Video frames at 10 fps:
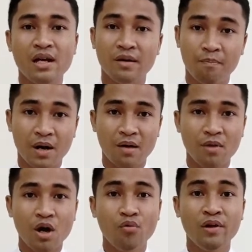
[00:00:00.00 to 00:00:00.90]
The
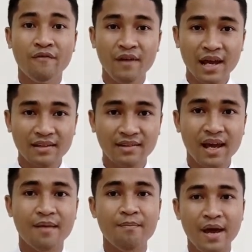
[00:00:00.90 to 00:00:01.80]
pump will flex
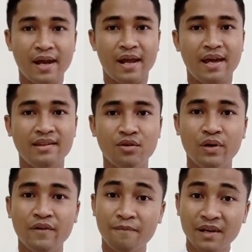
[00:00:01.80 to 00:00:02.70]
and bend as the
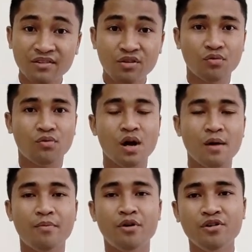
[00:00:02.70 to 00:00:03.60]
wave passes through,
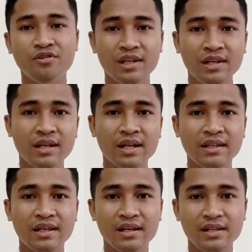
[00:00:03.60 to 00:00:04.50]
producing
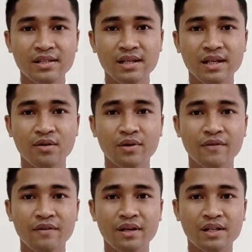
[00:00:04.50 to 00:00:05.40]
kinetic energy in the
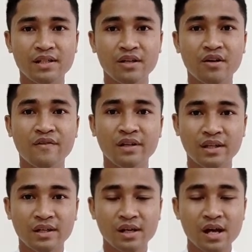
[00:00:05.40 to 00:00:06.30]
wave energy
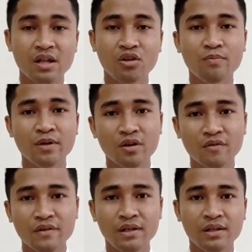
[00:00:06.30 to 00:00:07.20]
converter to be
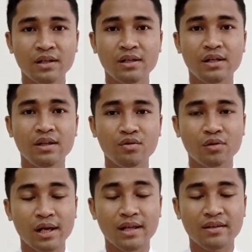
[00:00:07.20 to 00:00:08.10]
converted
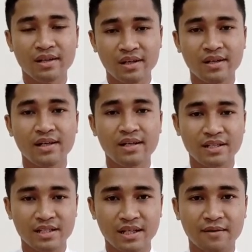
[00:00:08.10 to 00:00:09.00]
into electrical
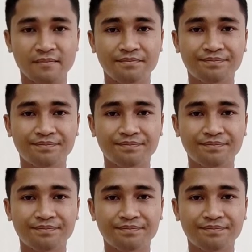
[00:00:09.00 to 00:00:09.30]
energy.